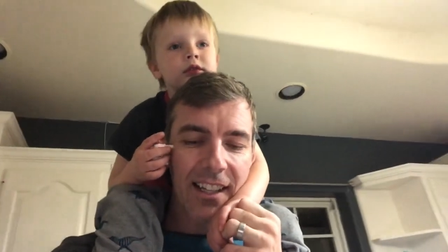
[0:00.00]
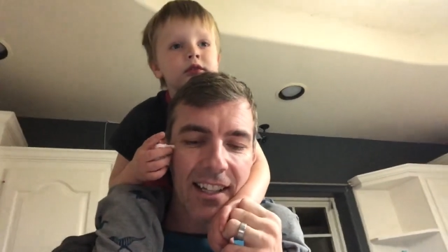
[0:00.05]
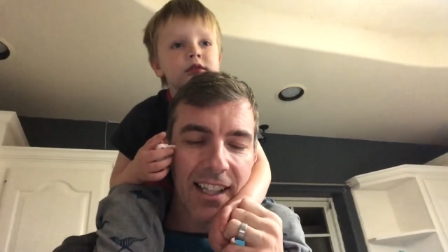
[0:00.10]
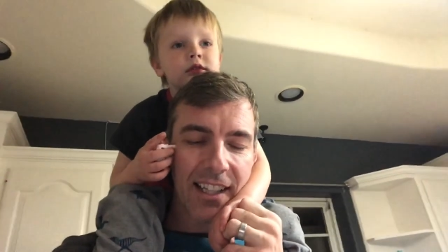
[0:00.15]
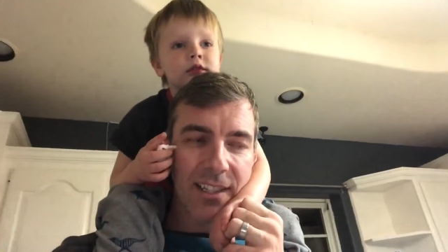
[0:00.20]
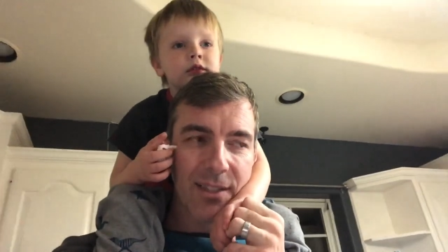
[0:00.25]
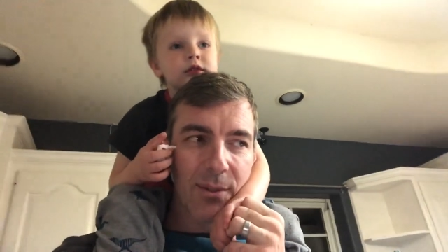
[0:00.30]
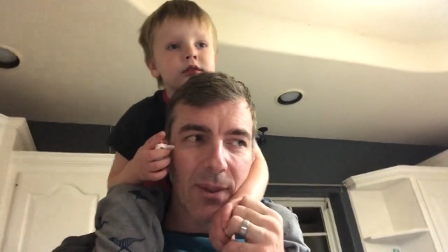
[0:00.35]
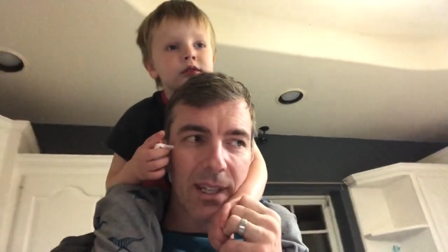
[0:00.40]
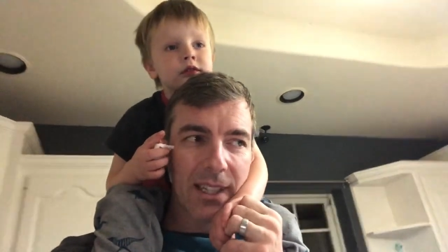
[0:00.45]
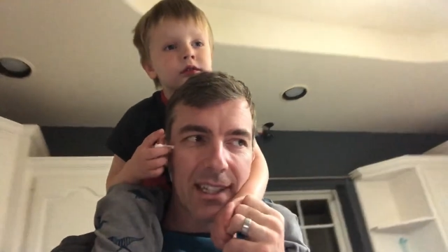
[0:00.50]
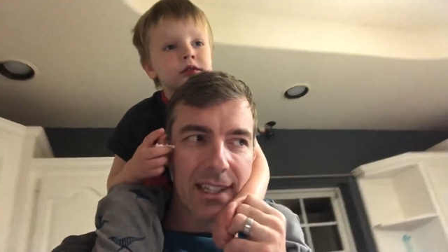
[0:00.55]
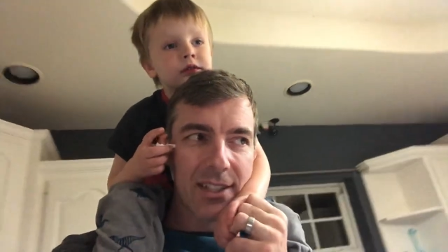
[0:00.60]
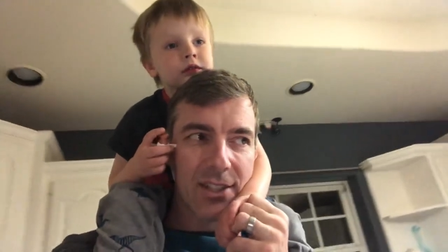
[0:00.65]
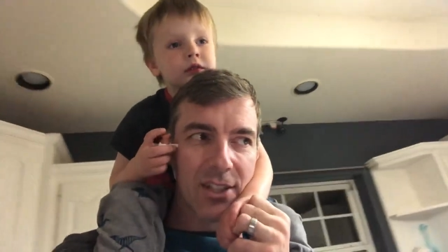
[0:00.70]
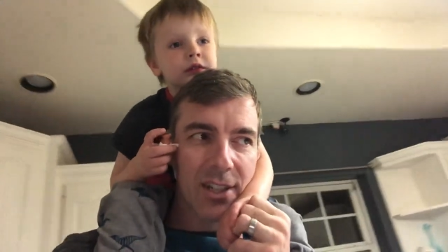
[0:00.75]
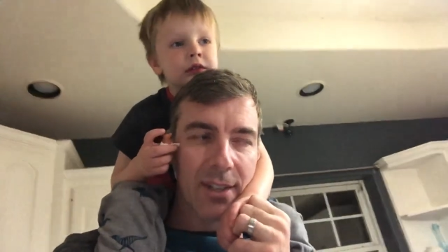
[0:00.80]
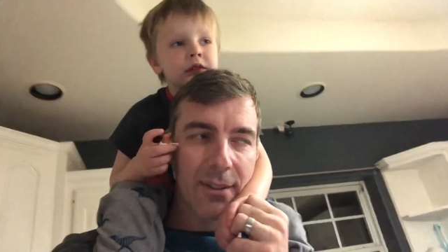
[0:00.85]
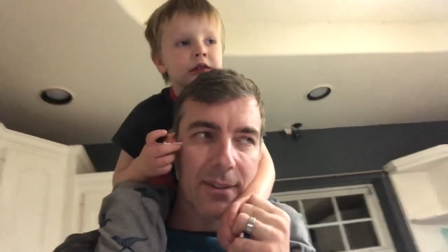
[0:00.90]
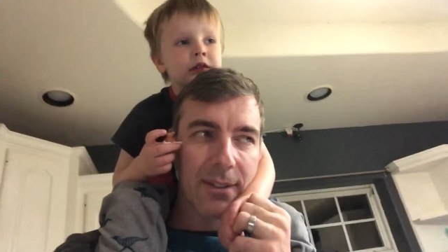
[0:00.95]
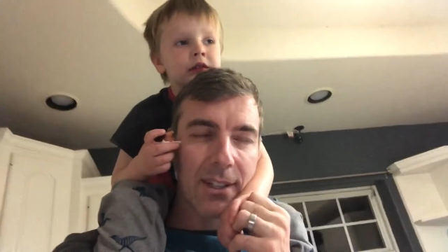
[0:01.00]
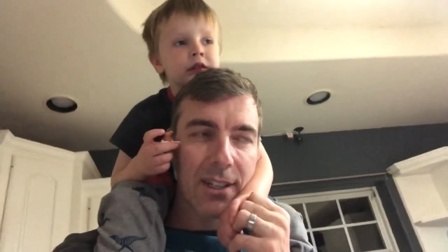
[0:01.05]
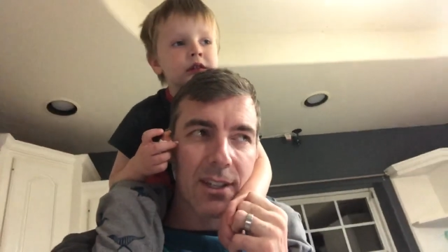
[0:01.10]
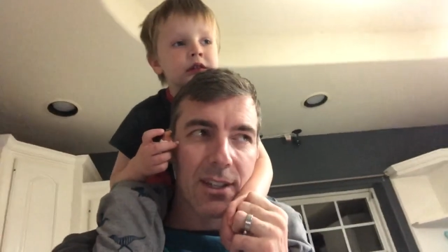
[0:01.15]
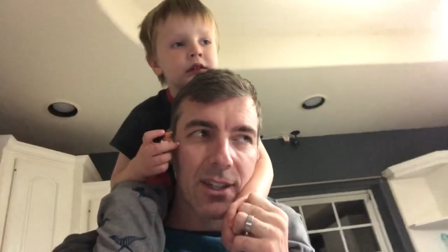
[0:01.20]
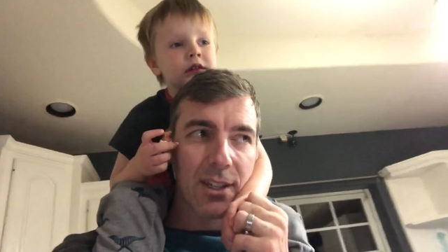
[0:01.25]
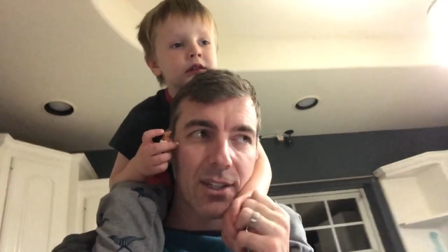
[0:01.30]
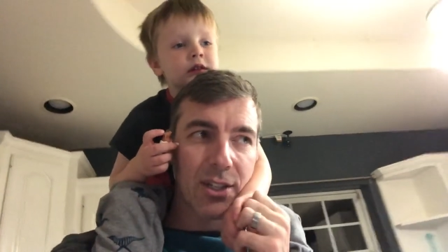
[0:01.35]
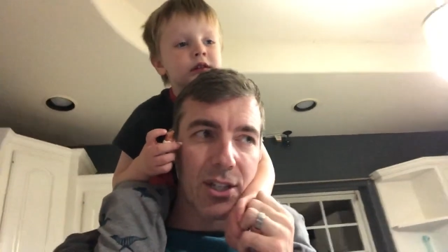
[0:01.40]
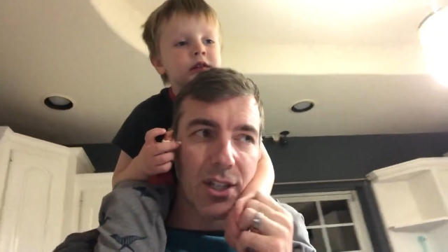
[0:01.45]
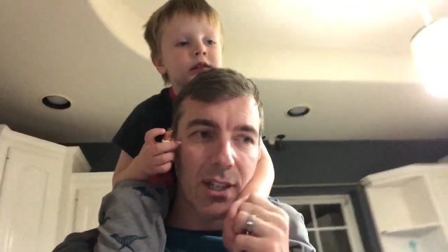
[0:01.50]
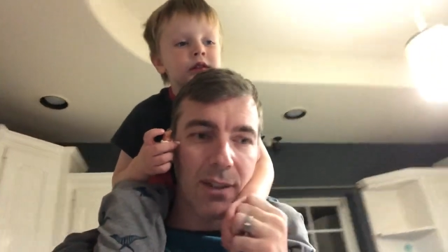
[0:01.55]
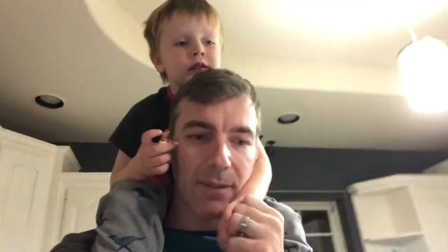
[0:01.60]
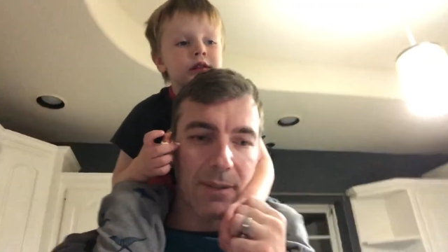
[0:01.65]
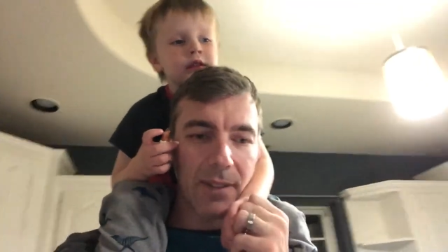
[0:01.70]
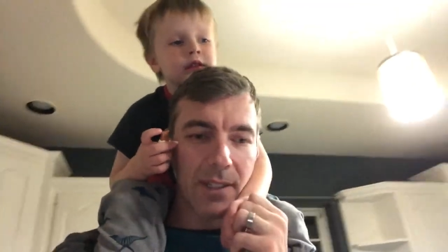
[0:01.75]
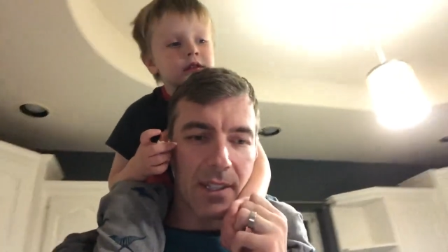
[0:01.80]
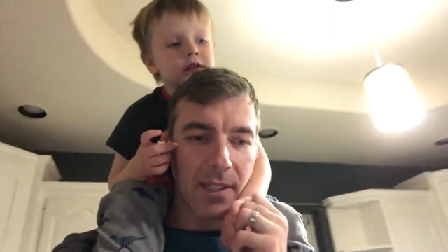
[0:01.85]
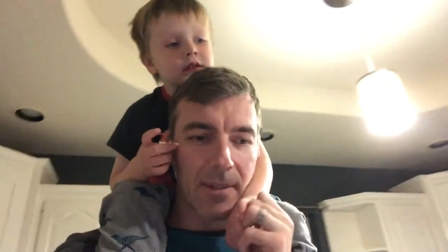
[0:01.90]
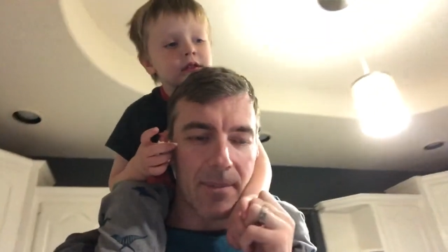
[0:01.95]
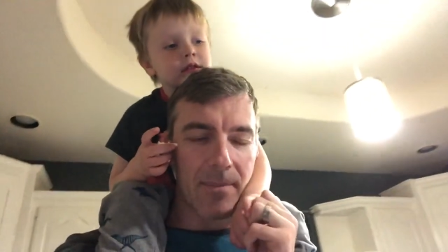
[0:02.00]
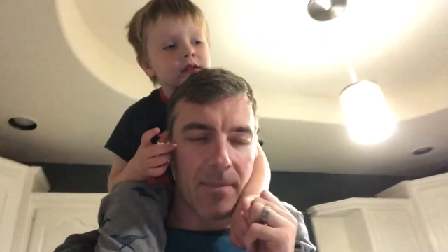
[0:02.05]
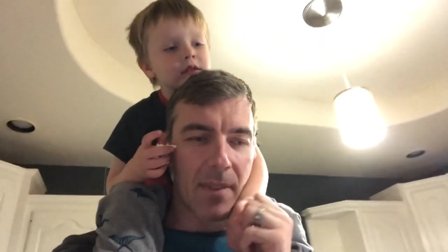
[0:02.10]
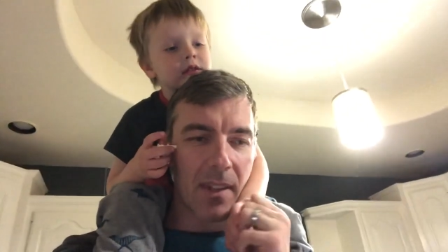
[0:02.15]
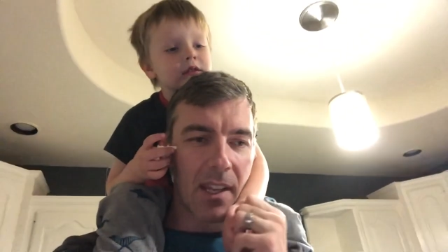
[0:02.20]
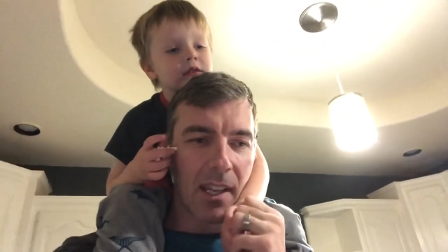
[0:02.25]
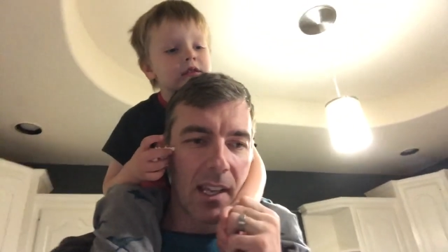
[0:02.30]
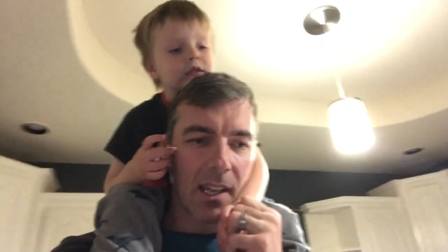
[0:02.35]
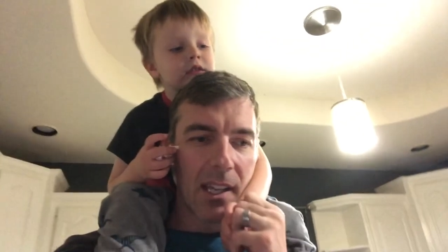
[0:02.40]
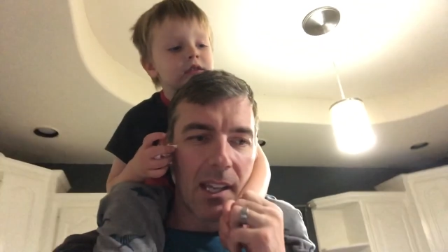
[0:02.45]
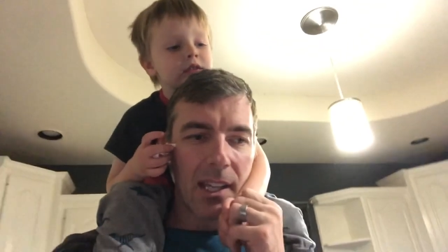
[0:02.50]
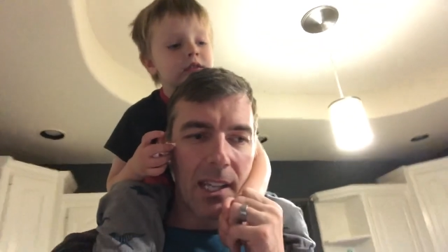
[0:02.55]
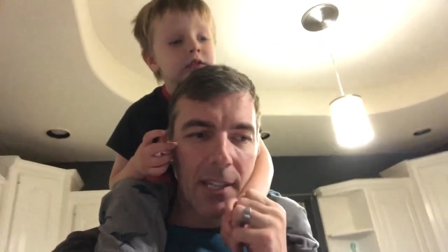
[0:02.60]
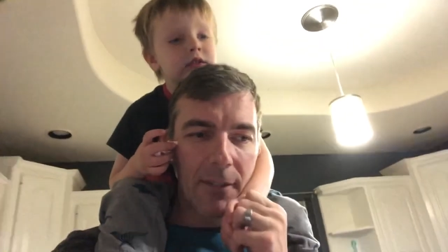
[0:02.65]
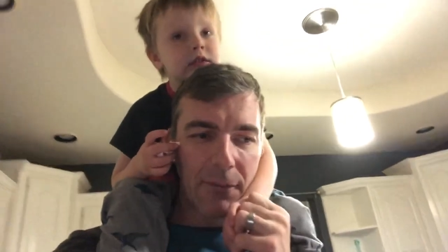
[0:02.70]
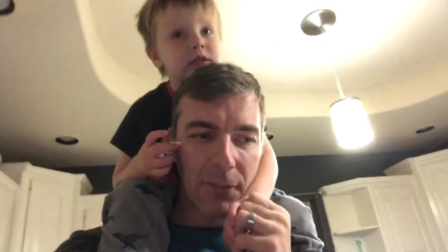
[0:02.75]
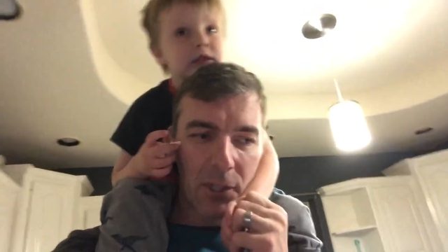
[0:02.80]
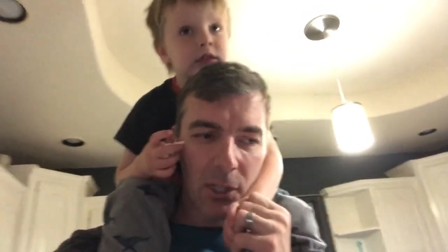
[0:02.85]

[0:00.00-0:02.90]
Speaker 1: That's quite the shift. The, the shift. If